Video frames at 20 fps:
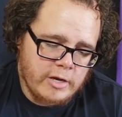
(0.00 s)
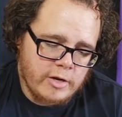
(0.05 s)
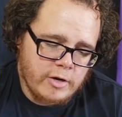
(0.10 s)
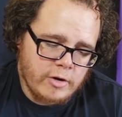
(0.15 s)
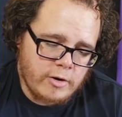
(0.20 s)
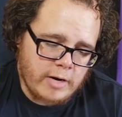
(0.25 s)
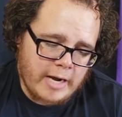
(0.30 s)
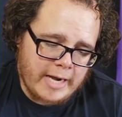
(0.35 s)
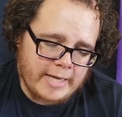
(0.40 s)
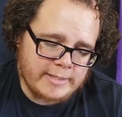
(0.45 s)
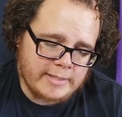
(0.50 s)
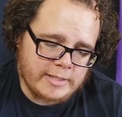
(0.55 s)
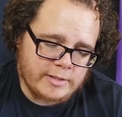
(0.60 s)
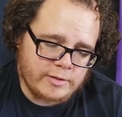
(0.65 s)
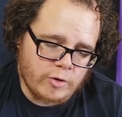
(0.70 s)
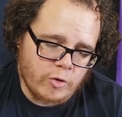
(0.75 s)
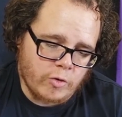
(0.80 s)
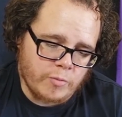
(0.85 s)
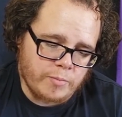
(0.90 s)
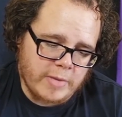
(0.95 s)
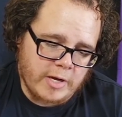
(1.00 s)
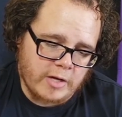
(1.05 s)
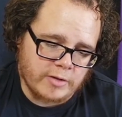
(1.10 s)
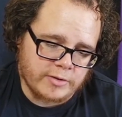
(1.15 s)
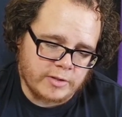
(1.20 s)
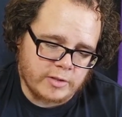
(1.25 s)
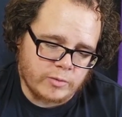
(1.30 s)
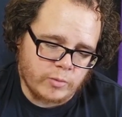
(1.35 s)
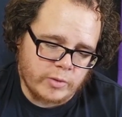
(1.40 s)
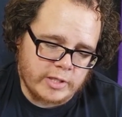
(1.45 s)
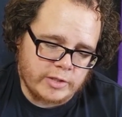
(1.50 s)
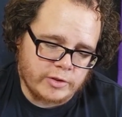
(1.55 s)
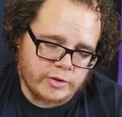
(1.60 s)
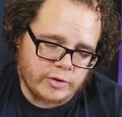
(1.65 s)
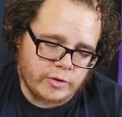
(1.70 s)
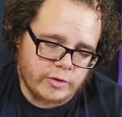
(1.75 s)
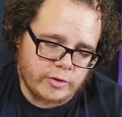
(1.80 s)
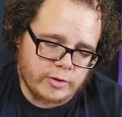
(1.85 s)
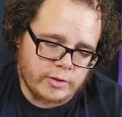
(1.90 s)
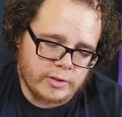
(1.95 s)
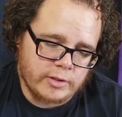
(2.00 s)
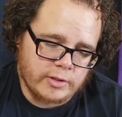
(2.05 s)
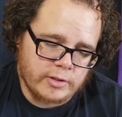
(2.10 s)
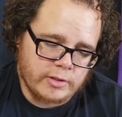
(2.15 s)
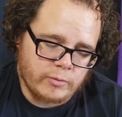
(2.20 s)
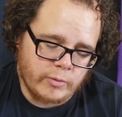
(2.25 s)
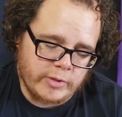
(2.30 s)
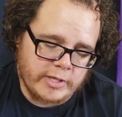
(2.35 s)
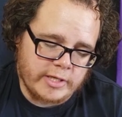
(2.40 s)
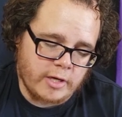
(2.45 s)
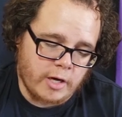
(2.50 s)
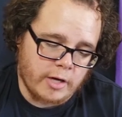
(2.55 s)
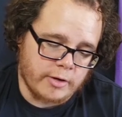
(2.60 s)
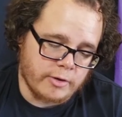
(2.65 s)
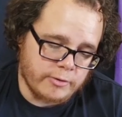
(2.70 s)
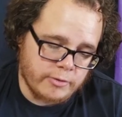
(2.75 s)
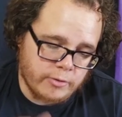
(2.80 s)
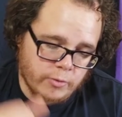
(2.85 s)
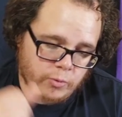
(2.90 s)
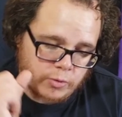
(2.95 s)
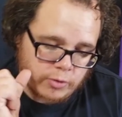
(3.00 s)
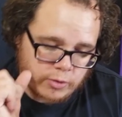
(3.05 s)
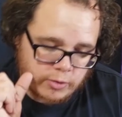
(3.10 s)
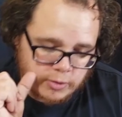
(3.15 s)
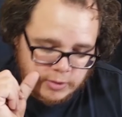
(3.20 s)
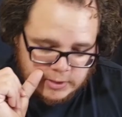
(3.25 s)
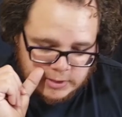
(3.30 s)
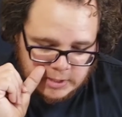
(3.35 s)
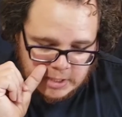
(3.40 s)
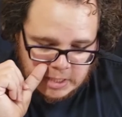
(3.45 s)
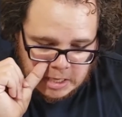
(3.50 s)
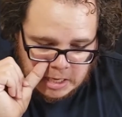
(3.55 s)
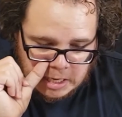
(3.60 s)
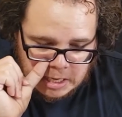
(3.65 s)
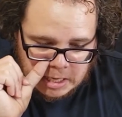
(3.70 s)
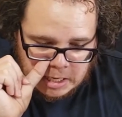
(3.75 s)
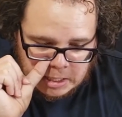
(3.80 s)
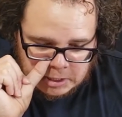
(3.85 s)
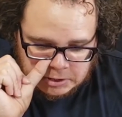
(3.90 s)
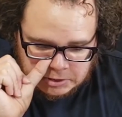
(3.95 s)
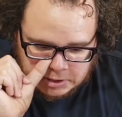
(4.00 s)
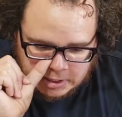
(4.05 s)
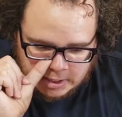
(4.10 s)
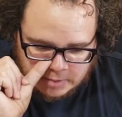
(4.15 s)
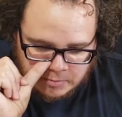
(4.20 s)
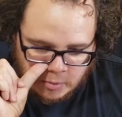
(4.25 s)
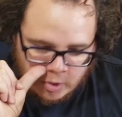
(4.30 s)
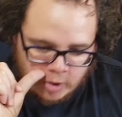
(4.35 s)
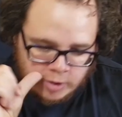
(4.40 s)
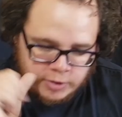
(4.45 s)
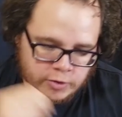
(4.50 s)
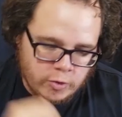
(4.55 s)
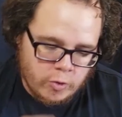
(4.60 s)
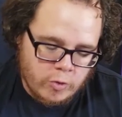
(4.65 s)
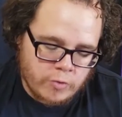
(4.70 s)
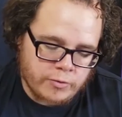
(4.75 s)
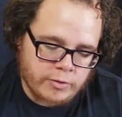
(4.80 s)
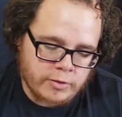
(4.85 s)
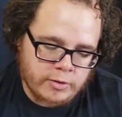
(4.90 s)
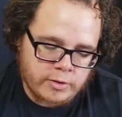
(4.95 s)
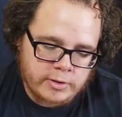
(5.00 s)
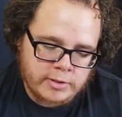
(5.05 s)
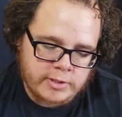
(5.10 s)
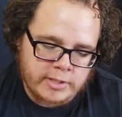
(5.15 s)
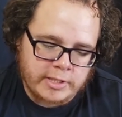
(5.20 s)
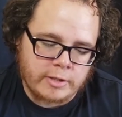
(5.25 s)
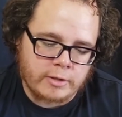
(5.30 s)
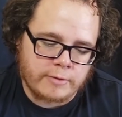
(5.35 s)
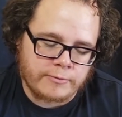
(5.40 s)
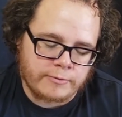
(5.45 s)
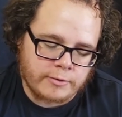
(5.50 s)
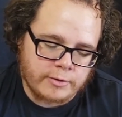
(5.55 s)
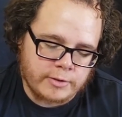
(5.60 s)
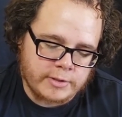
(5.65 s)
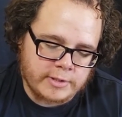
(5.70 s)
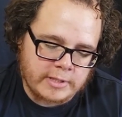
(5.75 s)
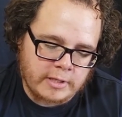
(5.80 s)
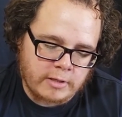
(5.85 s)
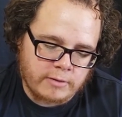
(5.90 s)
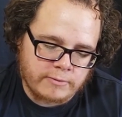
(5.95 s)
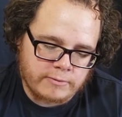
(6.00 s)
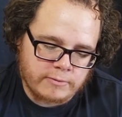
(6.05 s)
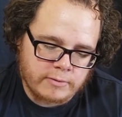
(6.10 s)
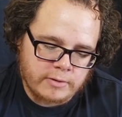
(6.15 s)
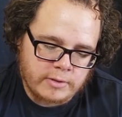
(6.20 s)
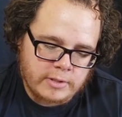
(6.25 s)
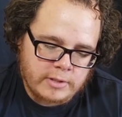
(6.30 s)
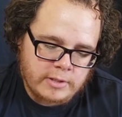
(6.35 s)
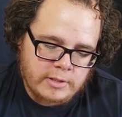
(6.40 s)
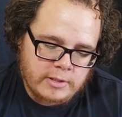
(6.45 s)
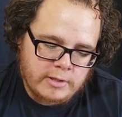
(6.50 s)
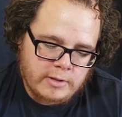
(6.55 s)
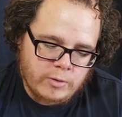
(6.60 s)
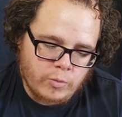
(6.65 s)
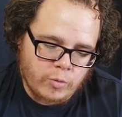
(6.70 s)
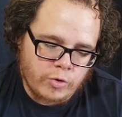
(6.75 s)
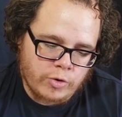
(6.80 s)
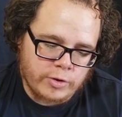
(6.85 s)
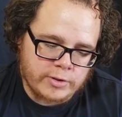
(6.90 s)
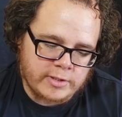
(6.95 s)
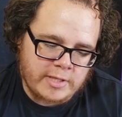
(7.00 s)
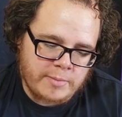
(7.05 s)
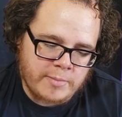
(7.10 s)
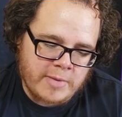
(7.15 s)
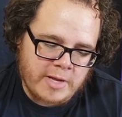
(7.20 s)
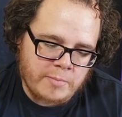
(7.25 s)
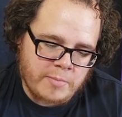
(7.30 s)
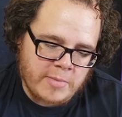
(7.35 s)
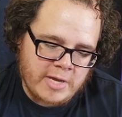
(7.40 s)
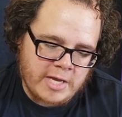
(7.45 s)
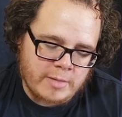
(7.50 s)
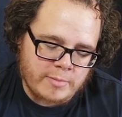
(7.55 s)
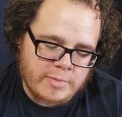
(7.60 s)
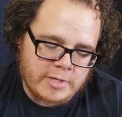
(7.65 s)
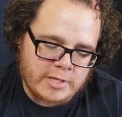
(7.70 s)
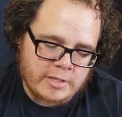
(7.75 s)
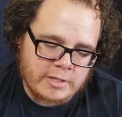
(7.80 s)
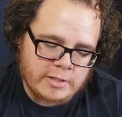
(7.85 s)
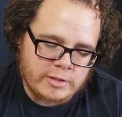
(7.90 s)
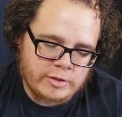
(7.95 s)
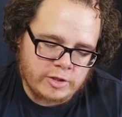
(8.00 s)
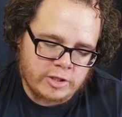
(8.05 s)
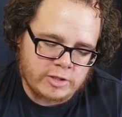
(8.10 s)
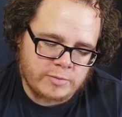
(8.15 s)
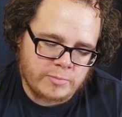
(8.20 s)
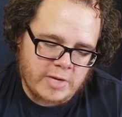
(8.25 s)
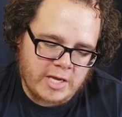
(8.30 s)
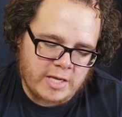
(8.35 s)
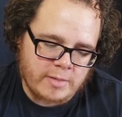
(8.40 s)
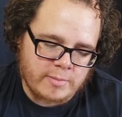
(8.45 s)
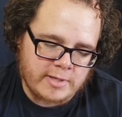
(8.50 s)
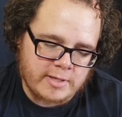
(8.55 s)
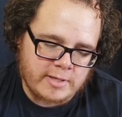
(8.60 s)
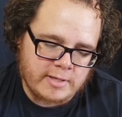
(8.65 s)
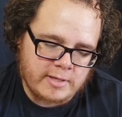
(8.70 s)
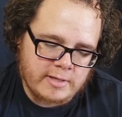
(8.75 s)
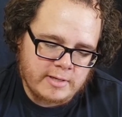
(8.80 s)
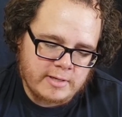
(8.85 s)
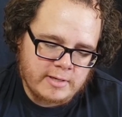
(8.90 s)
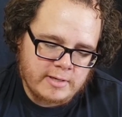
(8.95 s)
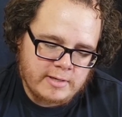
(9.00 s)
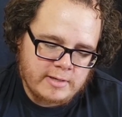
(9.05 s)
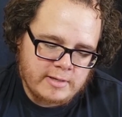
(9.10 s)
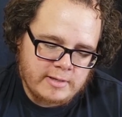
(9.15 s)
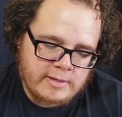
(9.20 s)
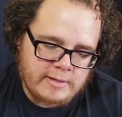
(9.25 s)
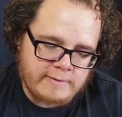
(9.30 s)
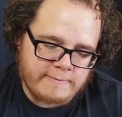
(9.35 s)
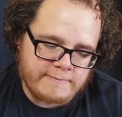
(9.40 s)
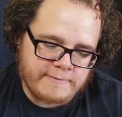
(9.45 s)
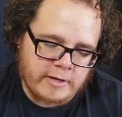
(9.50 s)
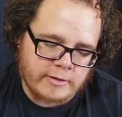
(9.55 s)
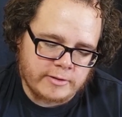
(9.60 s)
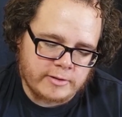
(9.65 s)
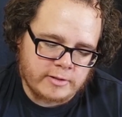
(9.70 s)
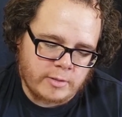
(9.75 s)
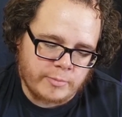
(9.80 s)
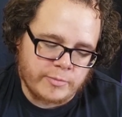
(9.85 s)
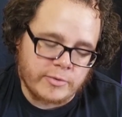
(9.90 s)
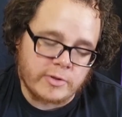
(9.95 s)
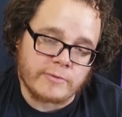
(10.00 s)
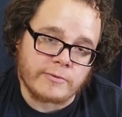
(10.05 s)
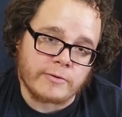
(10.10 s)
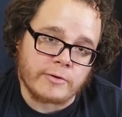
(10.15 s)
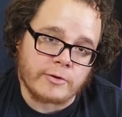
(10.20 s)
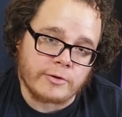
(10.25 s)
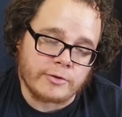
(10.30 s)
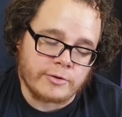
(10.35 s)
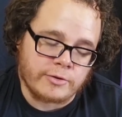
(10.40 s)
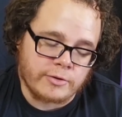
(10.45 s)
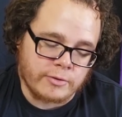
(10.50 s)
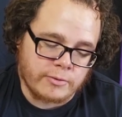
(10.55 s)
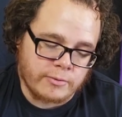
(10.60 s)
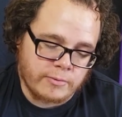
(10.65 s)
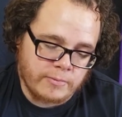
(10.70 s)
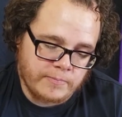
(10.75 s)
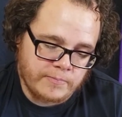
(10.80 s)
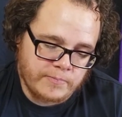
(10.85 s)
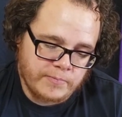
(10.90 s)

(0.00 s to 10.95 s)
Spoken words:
Her icy tone melted when he turned. When he uttered the words, she had marched over to hear for herself. Words that meant maybe, just maybe, he felt something for her too.